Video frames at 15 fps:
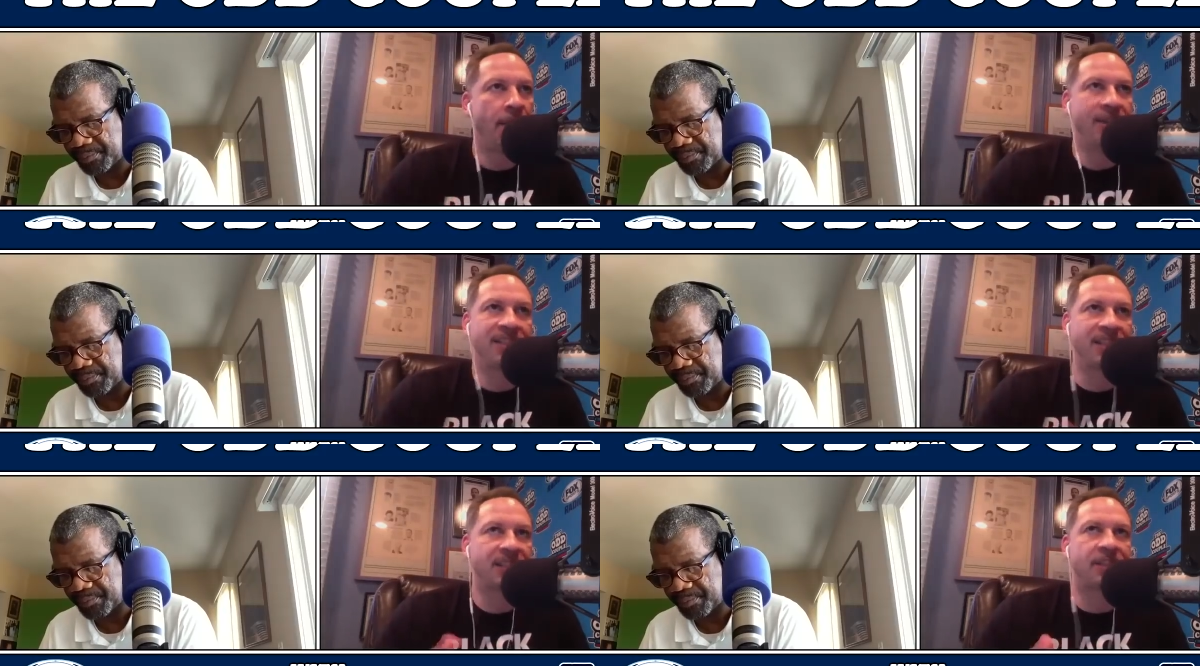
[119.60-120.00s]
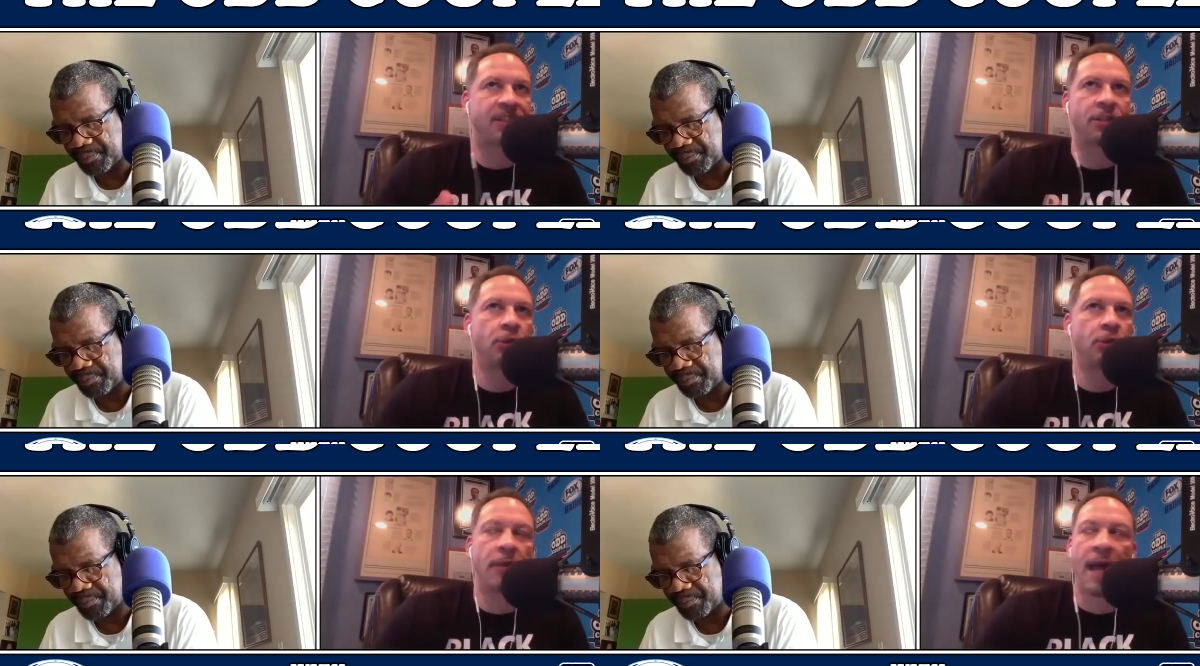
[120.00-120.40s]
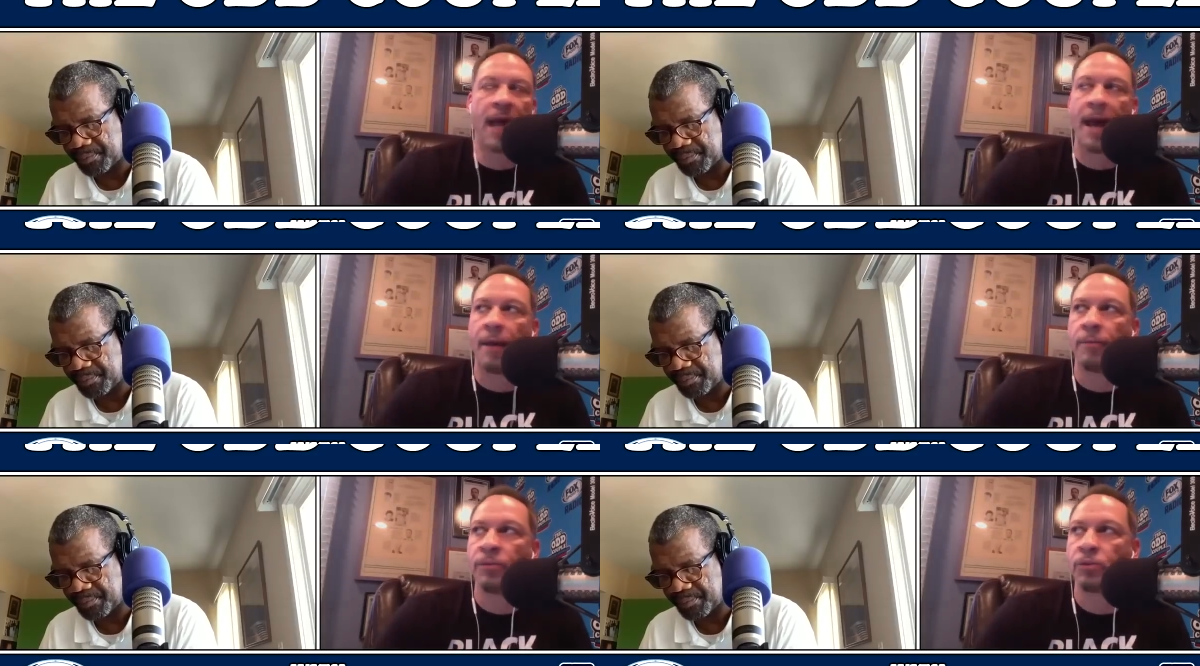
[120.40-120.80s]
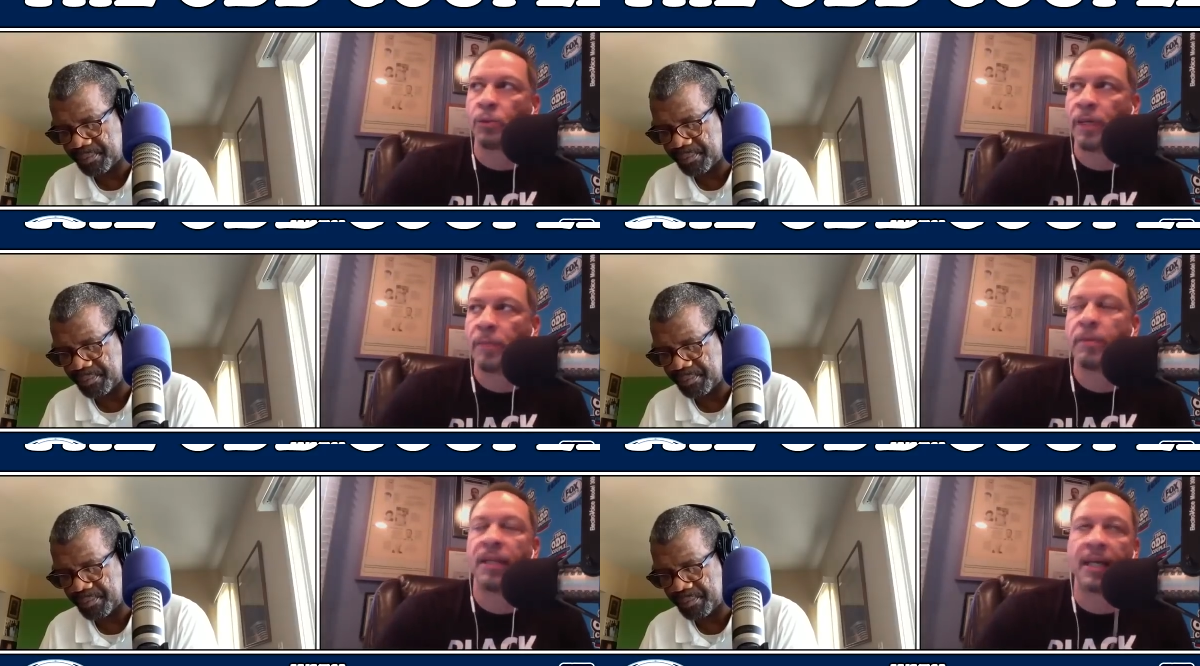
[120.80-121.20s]
Speaker 1: But just to do that
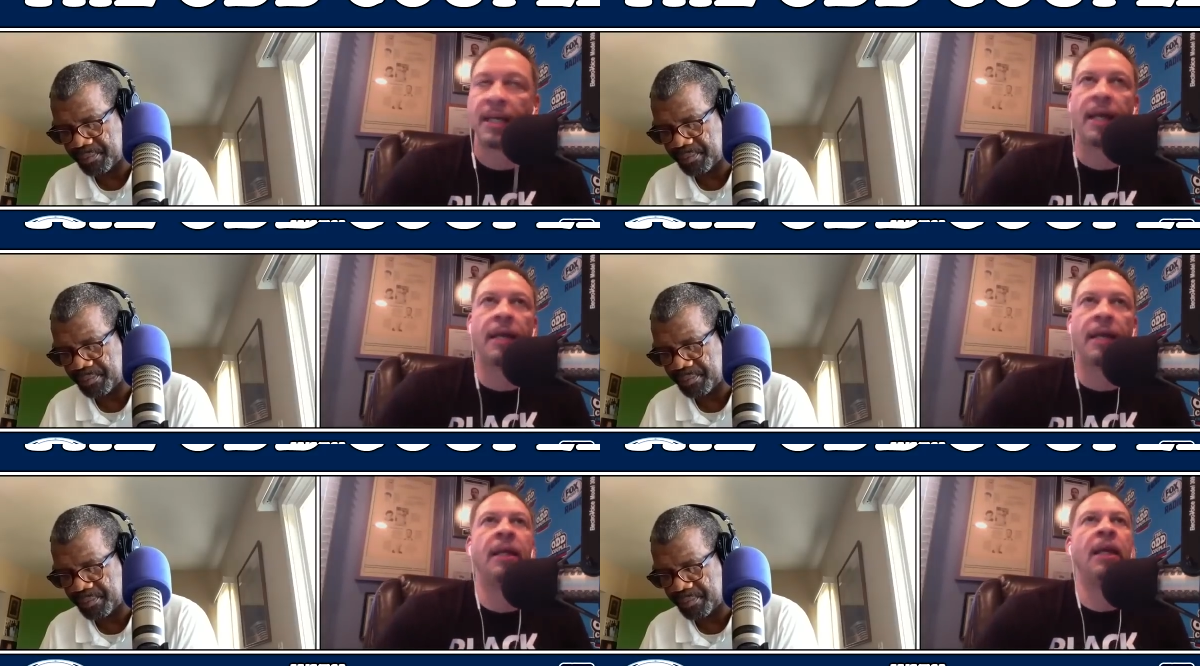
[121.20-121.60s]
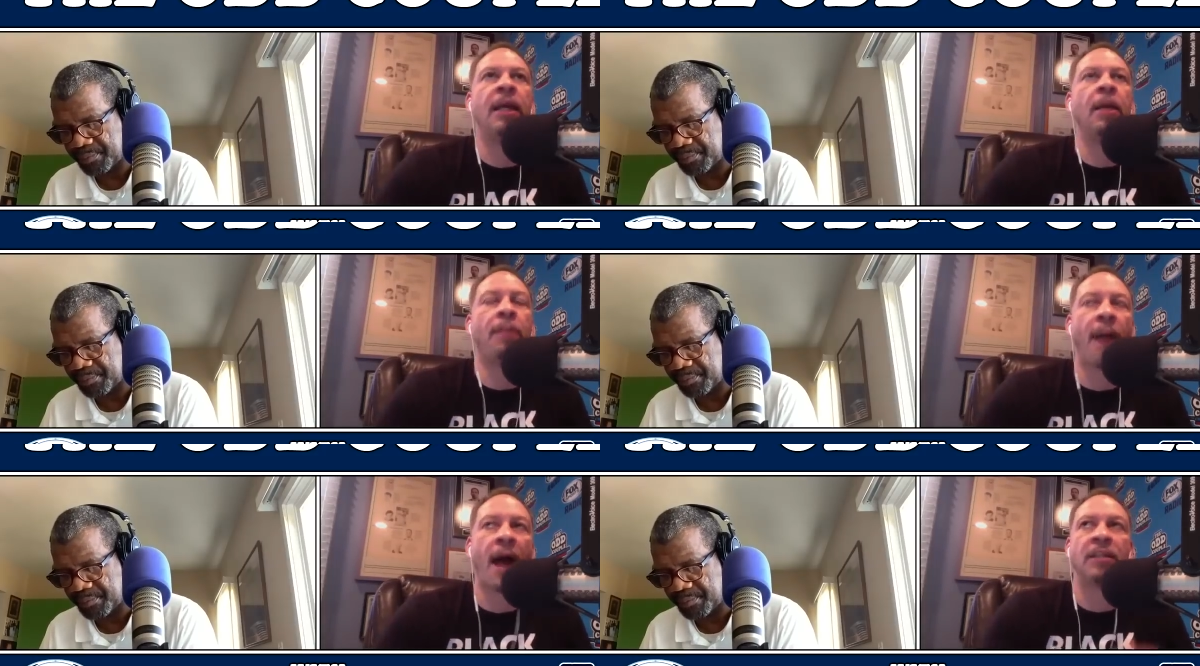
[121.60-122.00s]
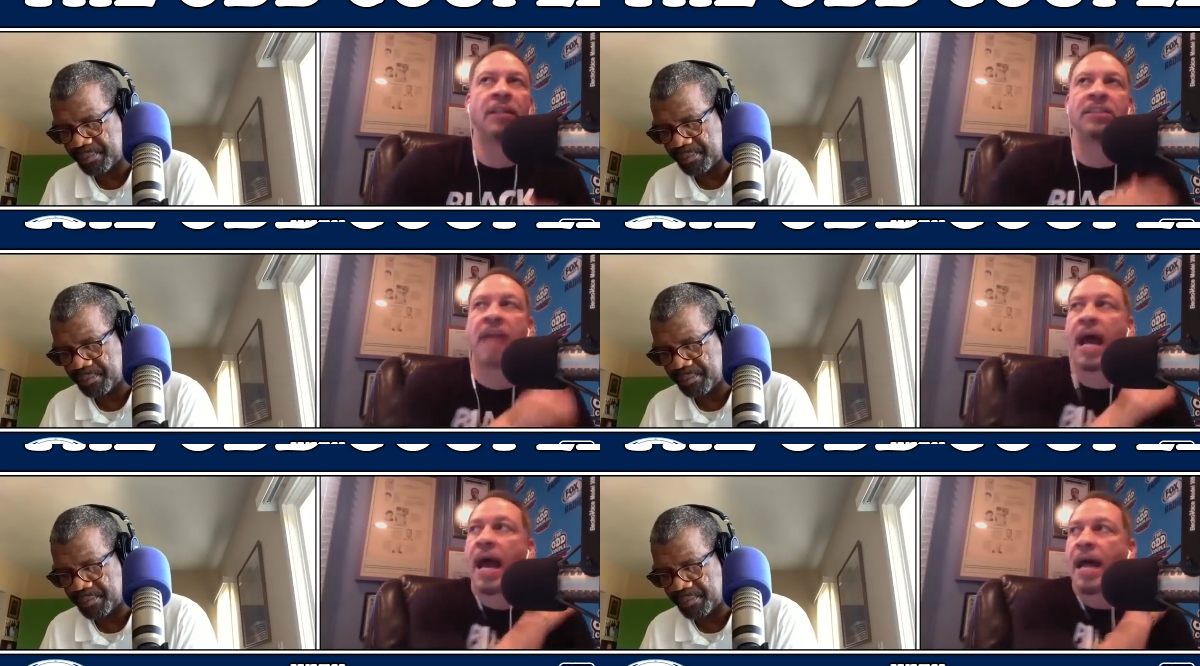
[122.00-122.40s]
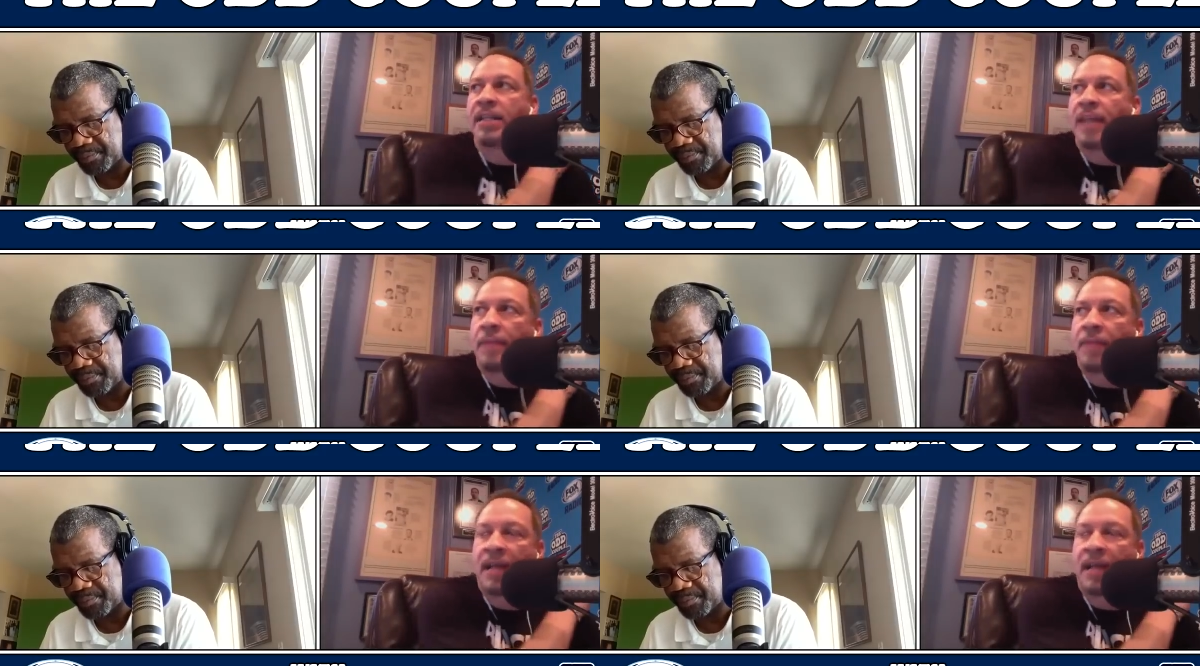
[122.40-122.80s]
was weak. But again, he apologized.